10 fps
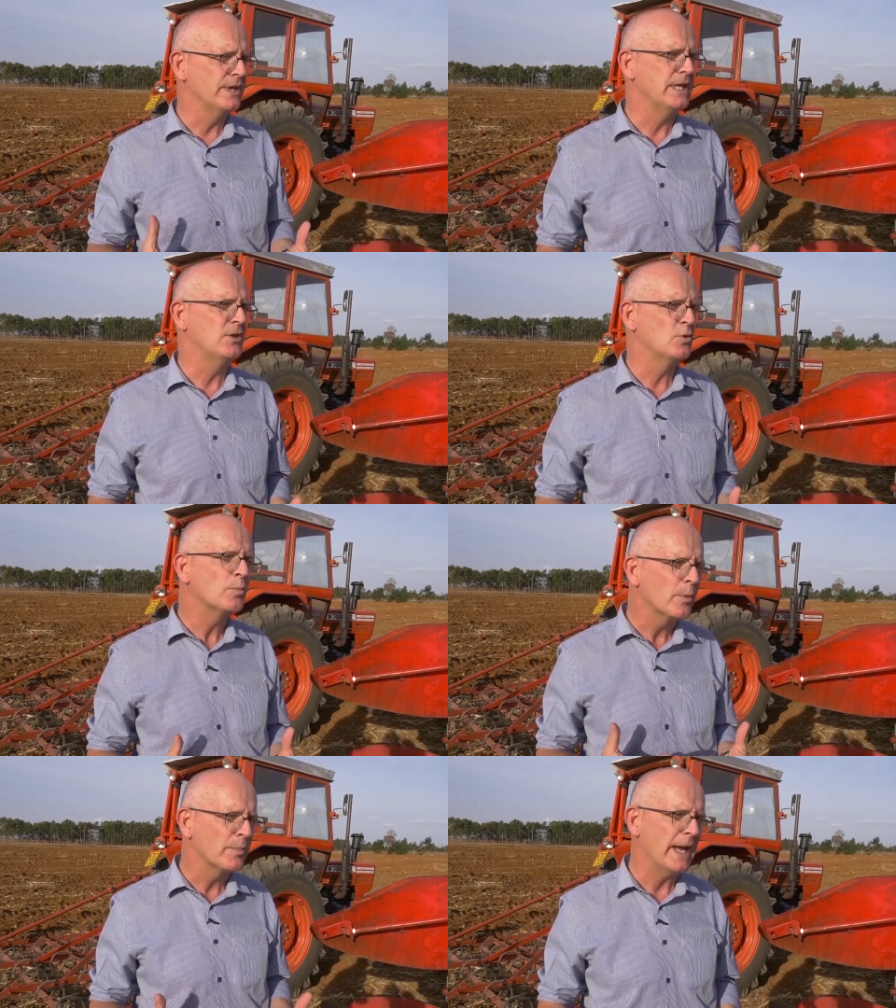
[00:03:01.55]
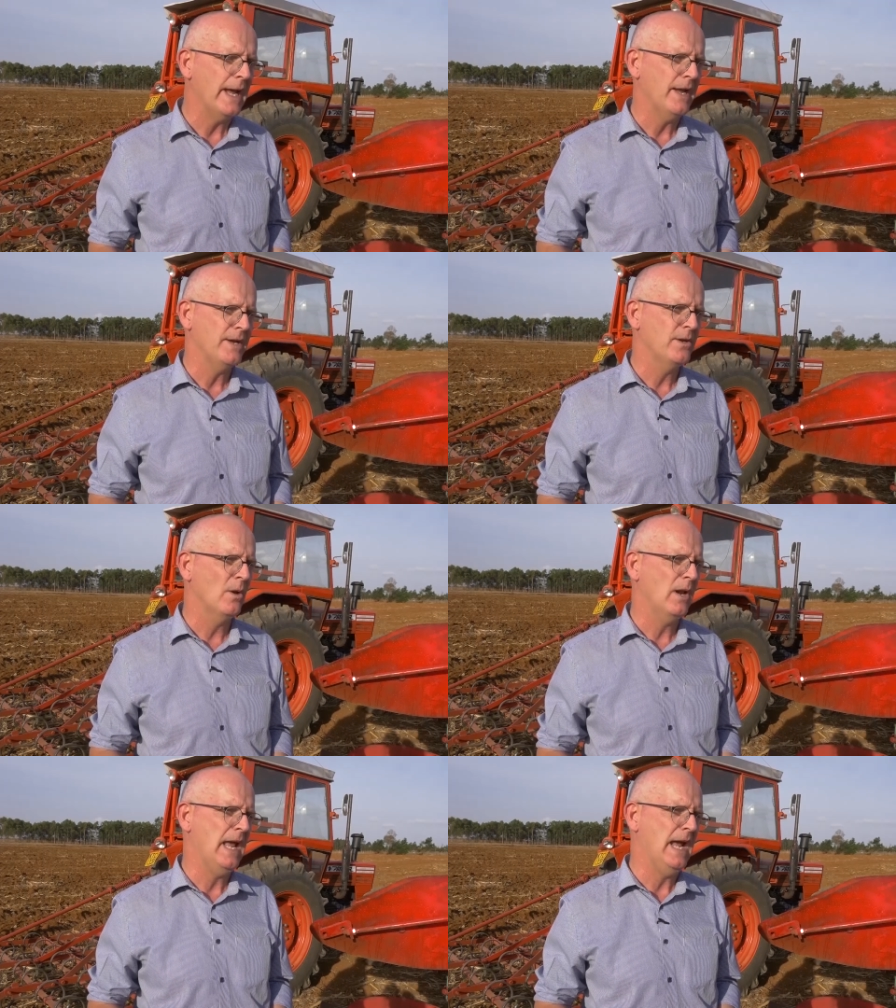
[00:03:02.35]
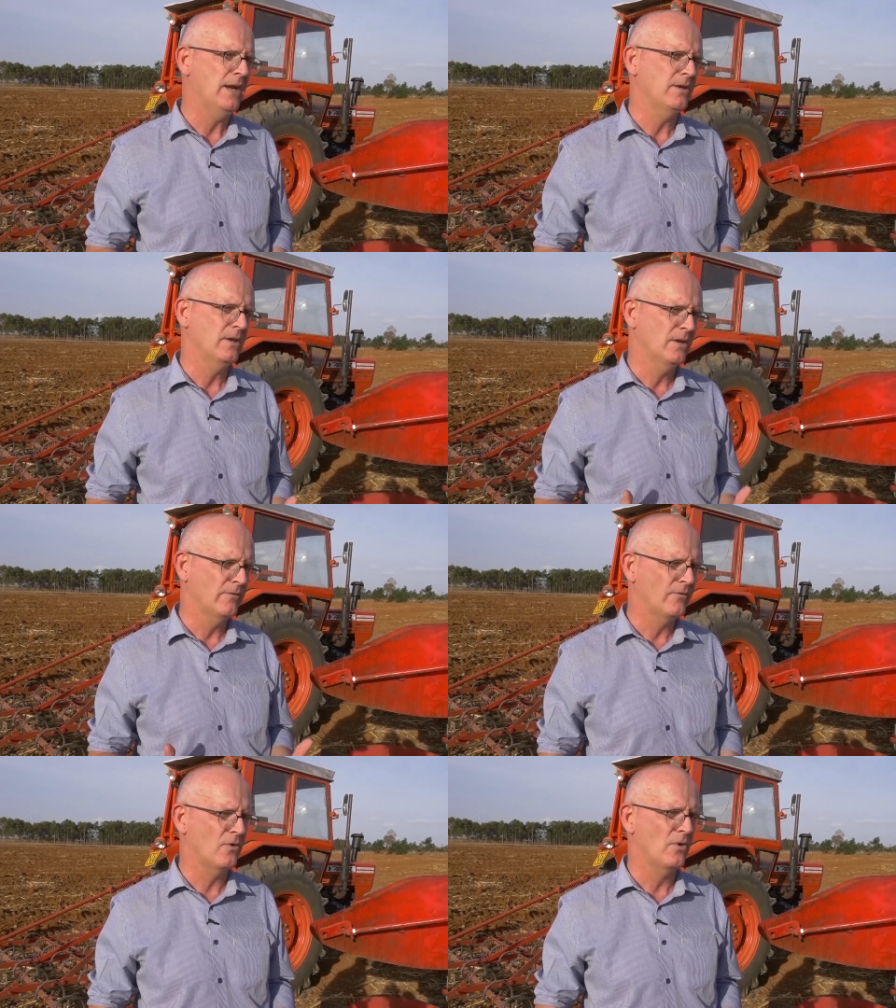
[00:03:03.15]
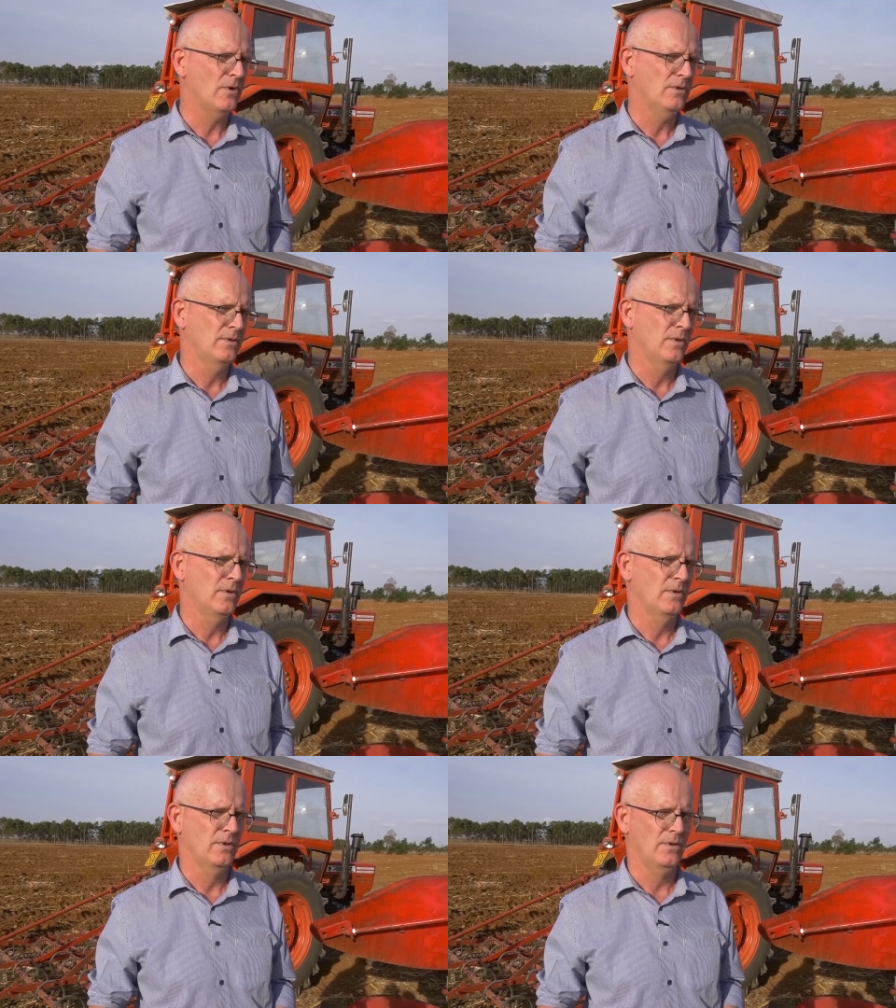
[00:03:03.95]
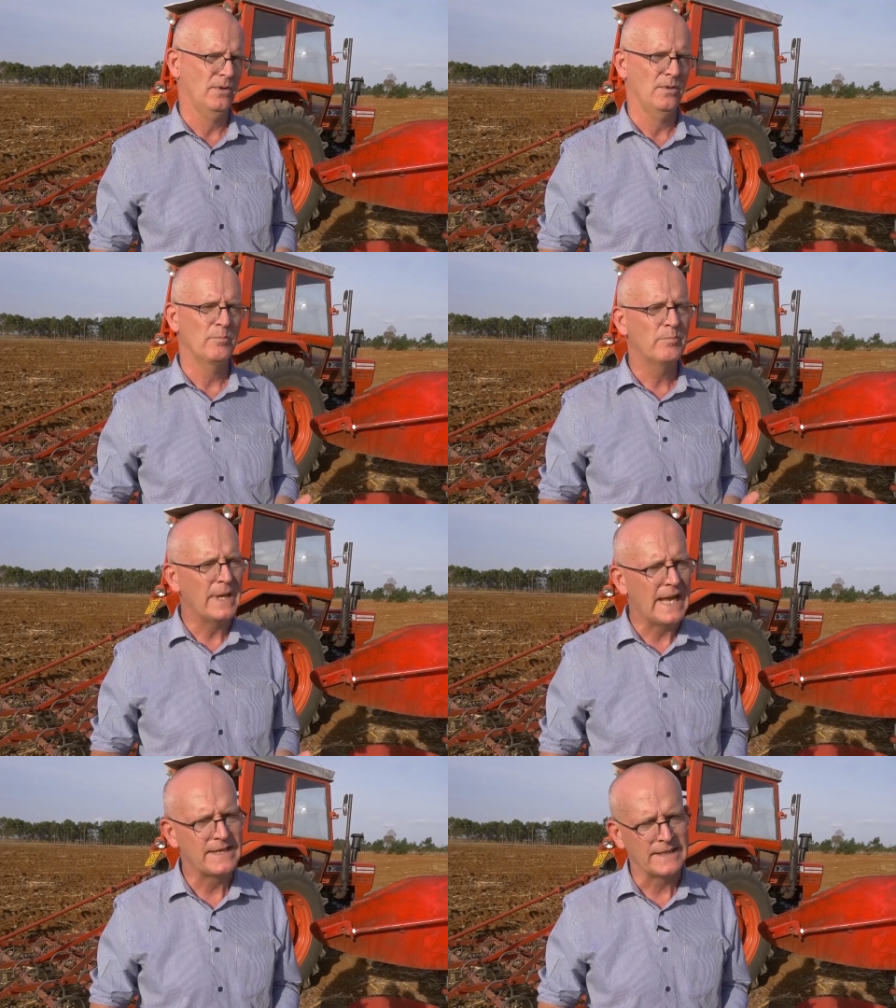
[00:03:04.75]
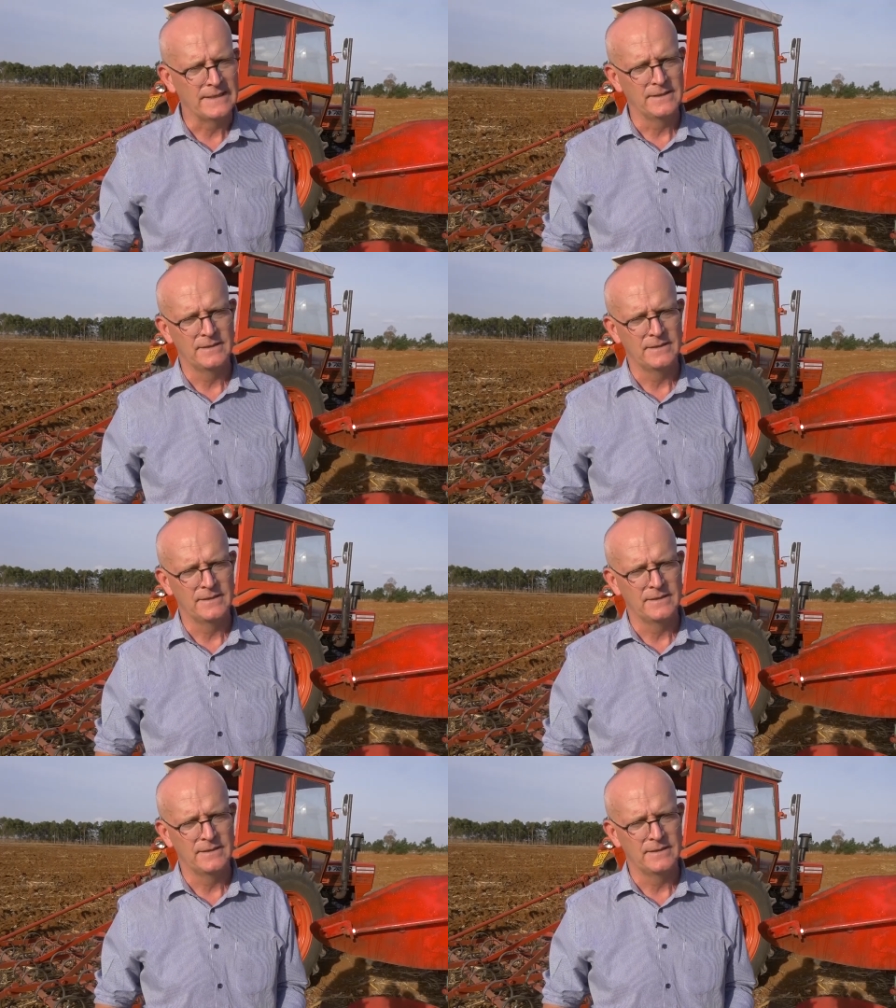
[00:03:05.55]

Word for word: need to prepare your land for planting.